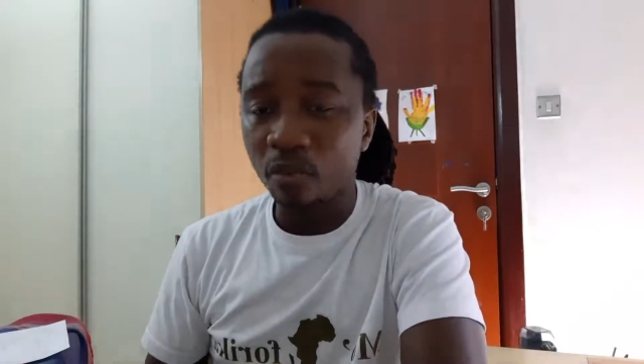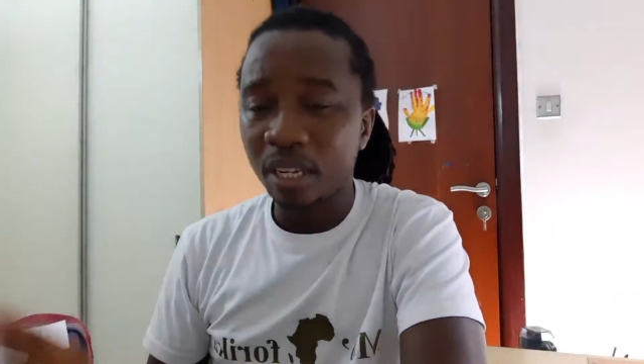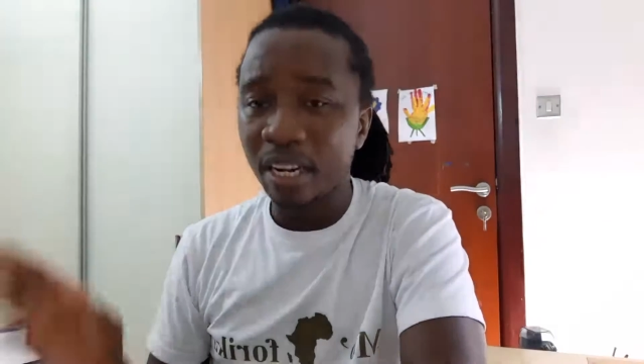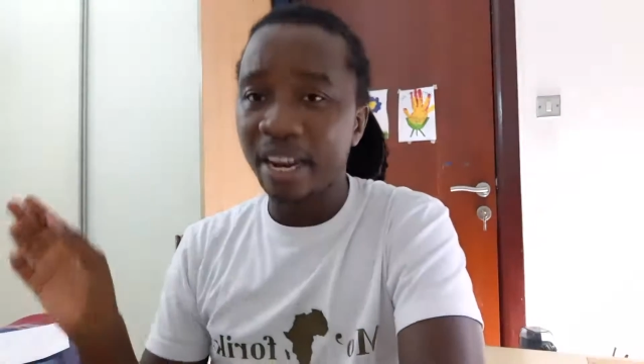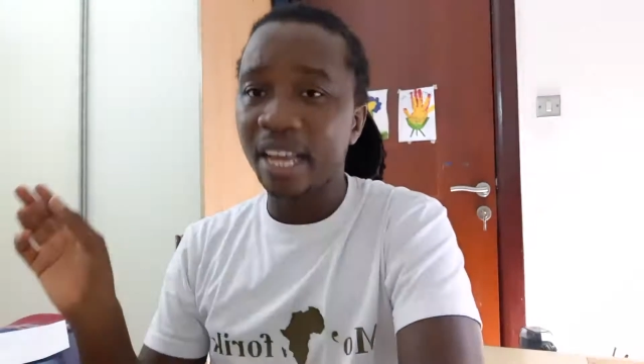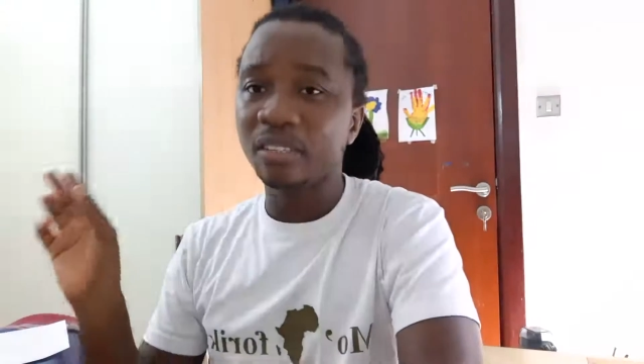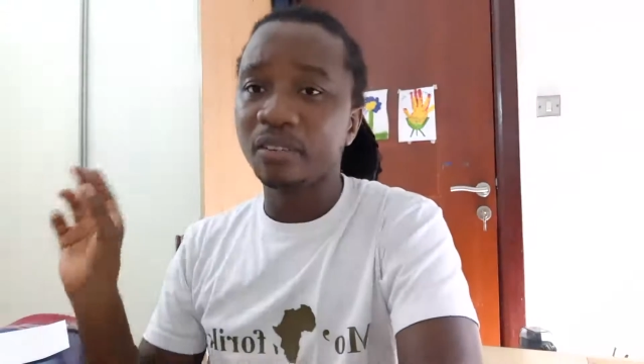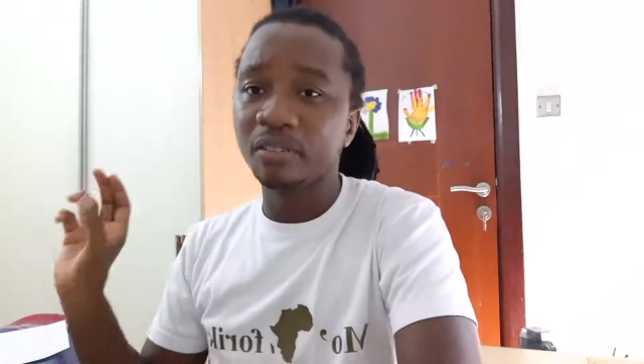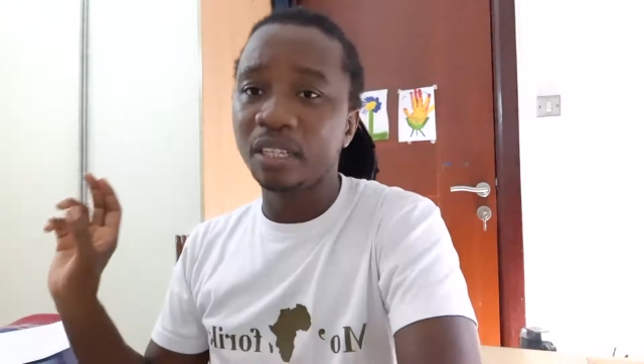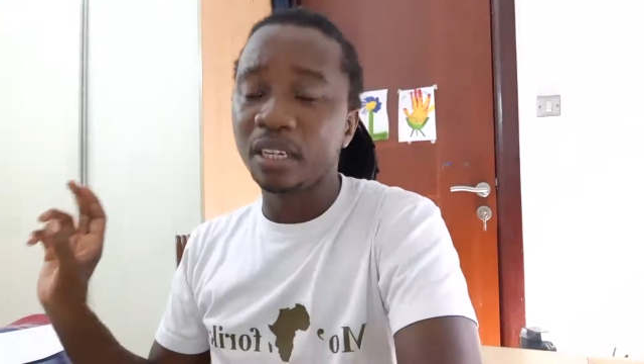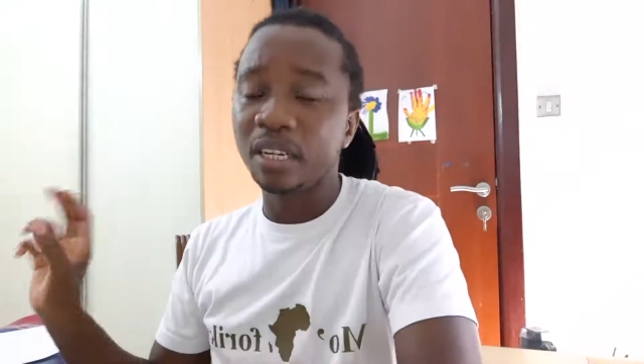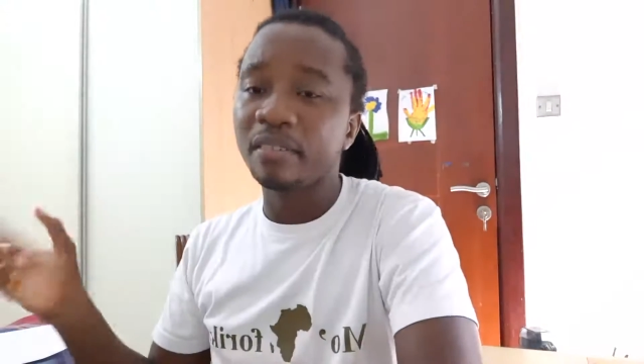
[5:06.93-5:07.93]
Then the next
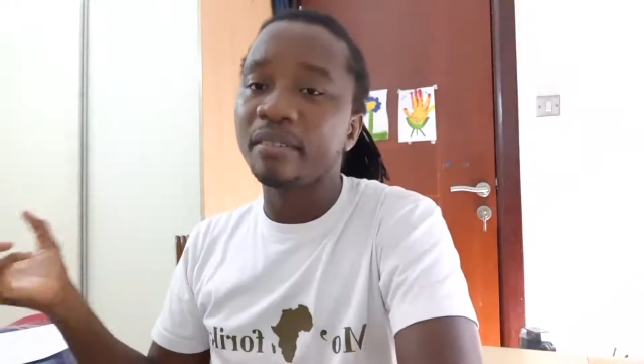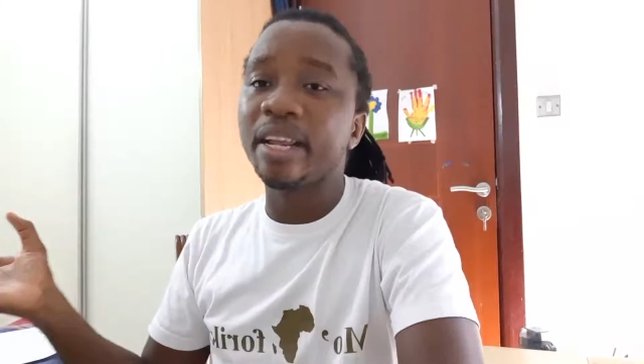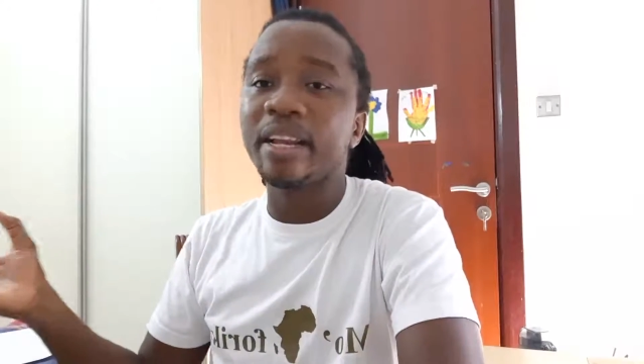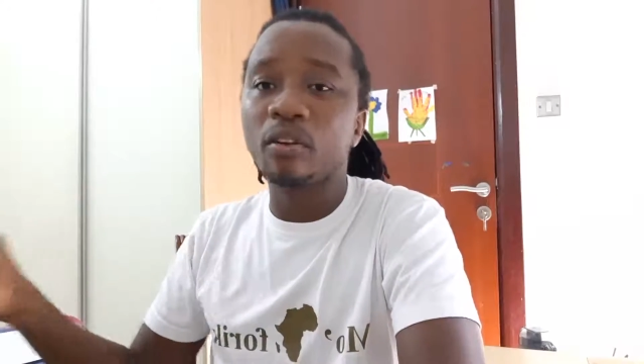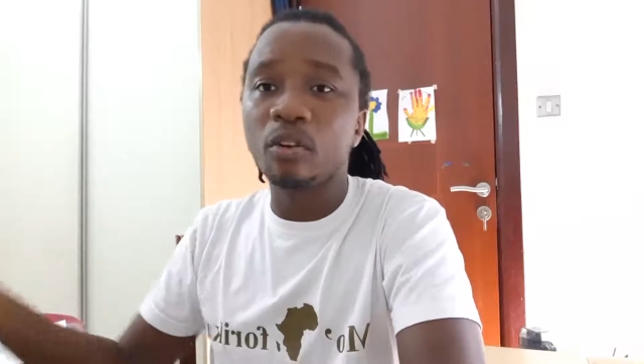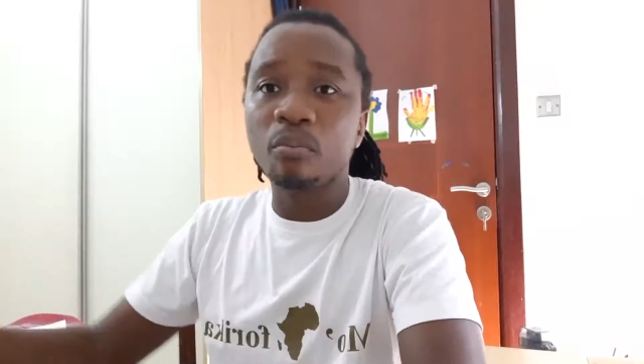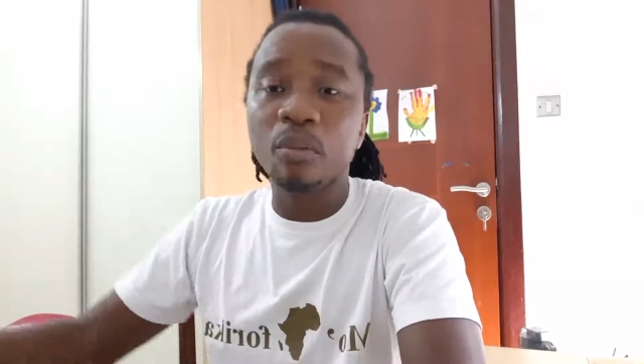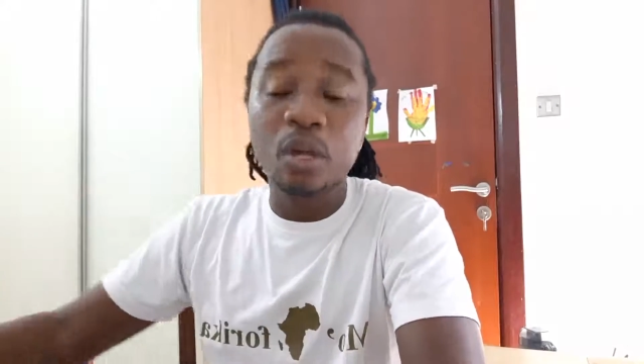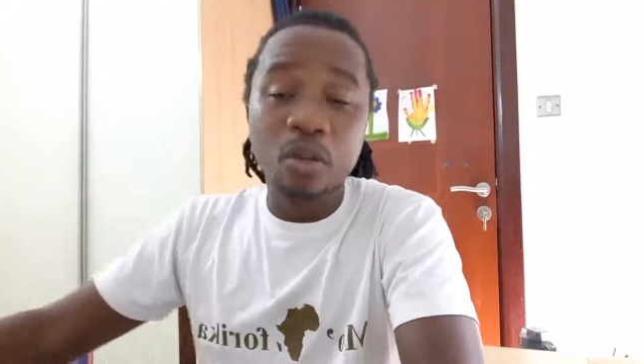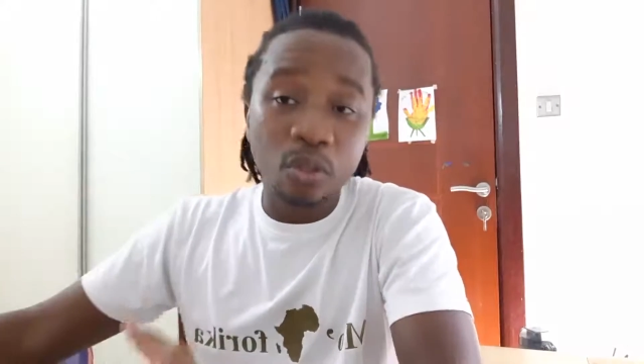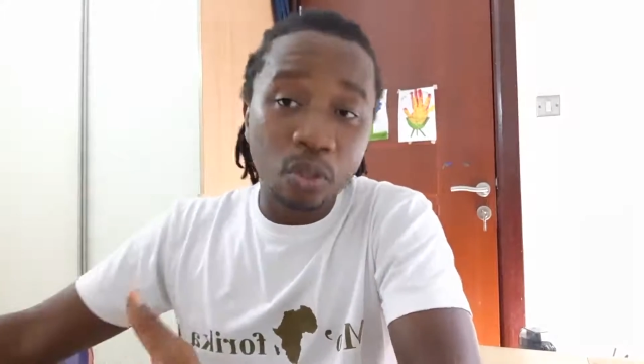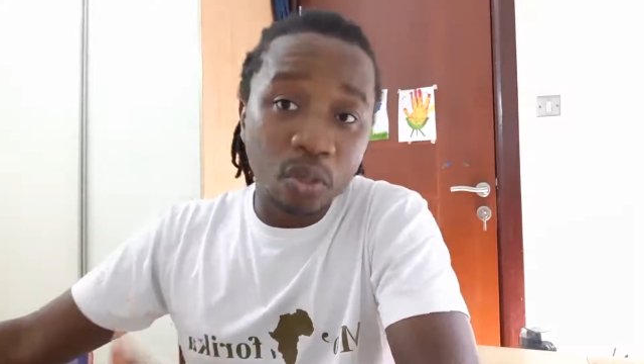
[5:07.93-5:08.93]
15 minutes, another group,
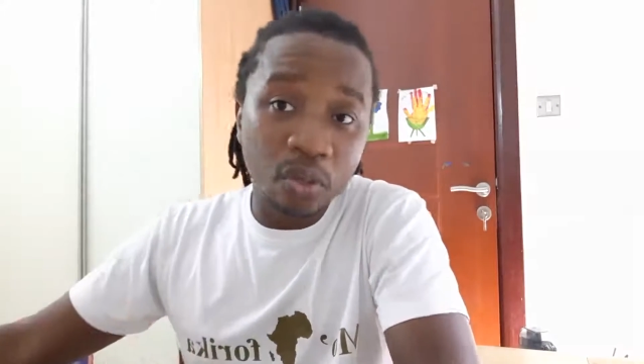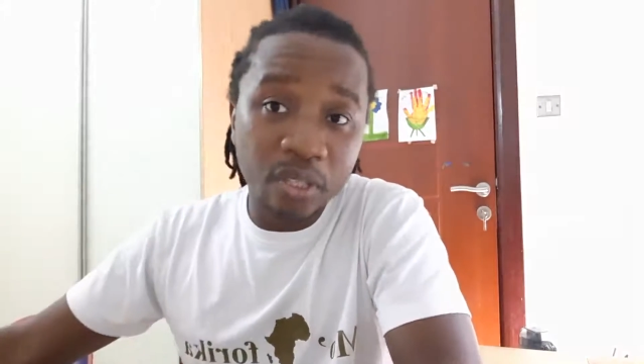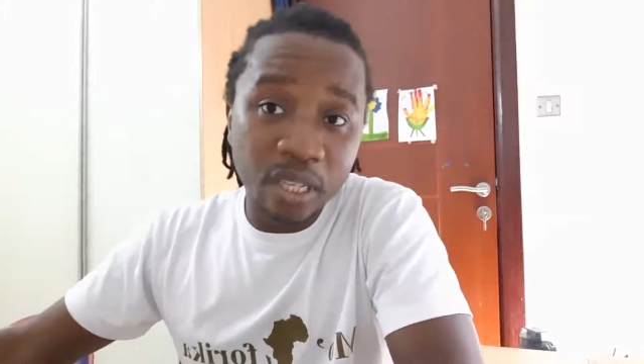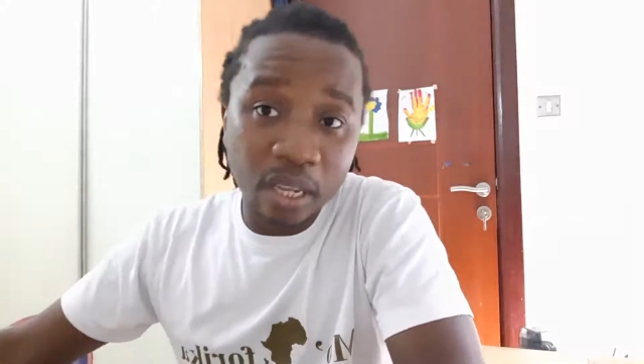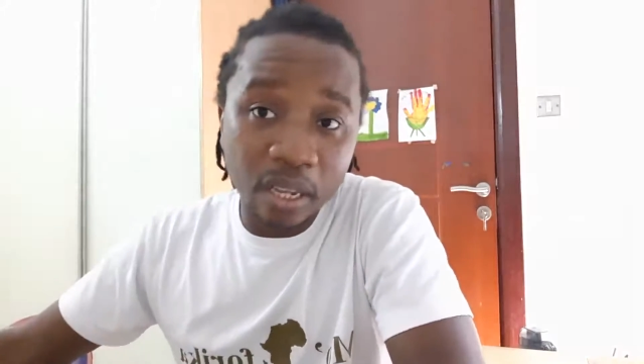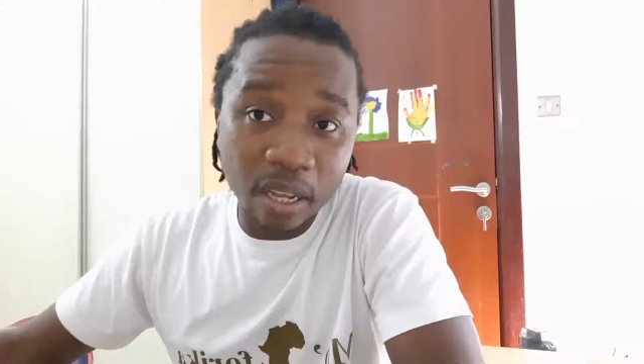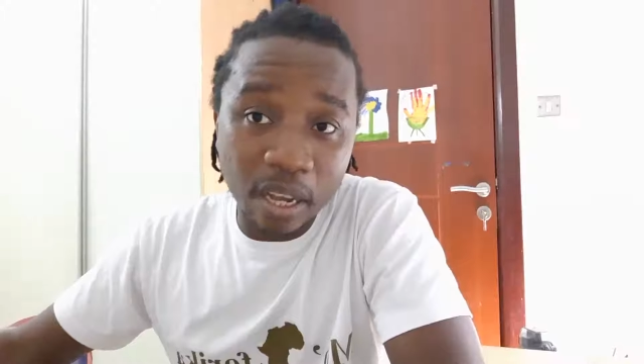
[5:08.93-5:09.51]
using